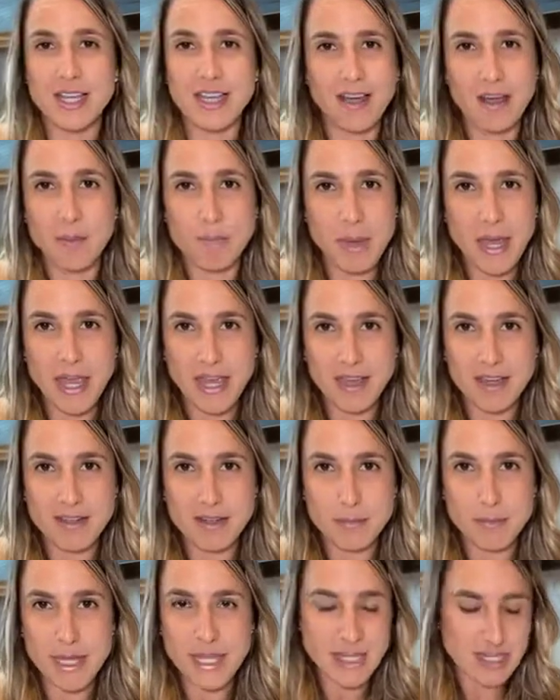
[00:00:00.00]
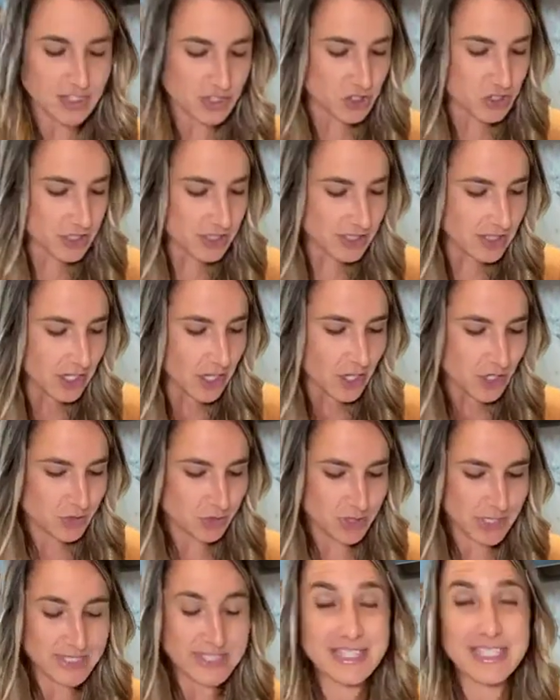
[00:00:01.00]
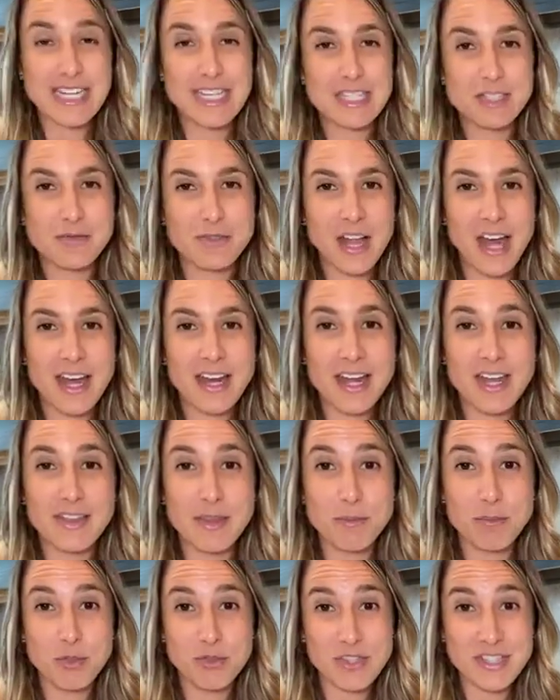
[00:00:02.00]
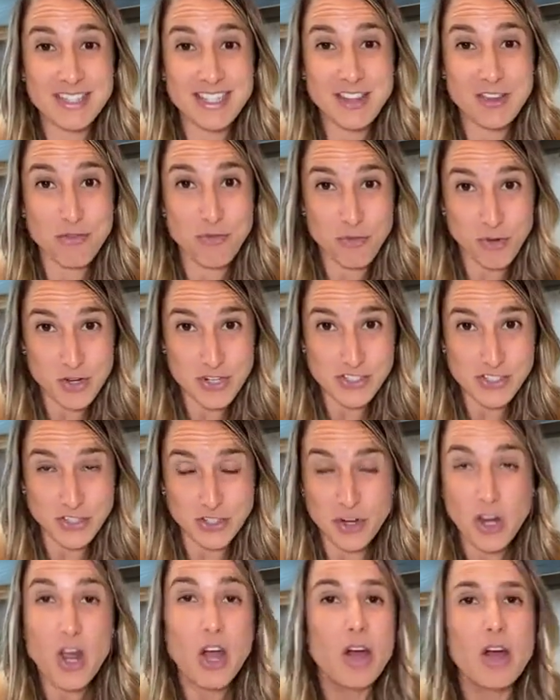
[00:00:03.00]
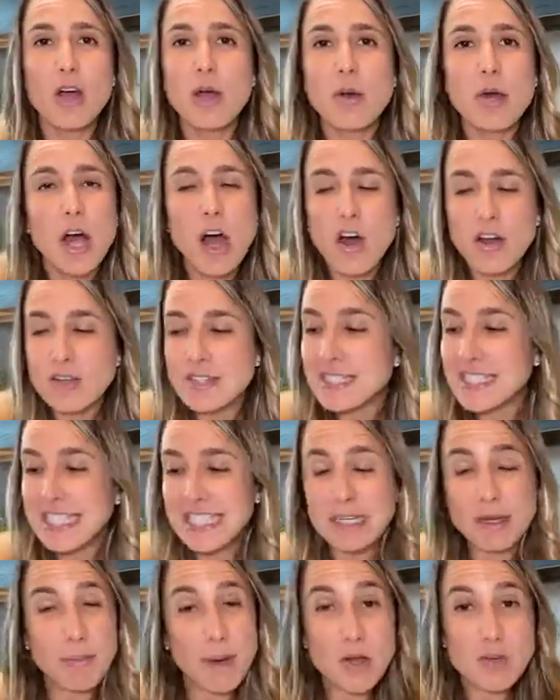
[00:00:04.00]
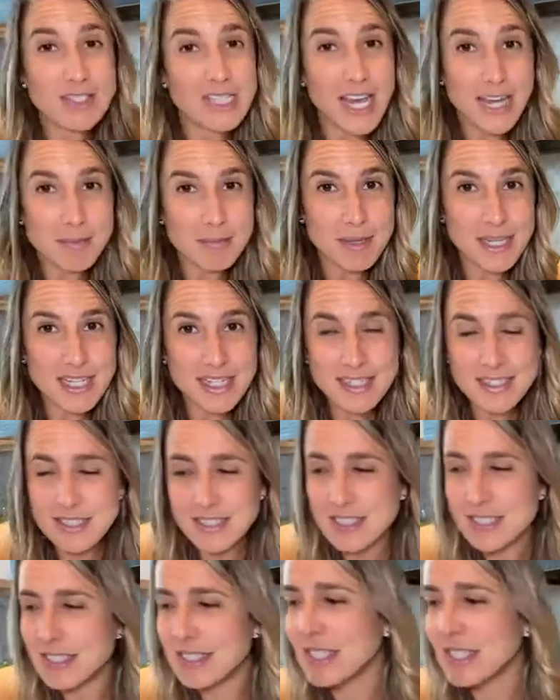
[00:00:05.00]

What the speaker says: a pan, a baking sheet, so that it stays flat, and then put this in the freezer. Honestly, in about 10 minutes,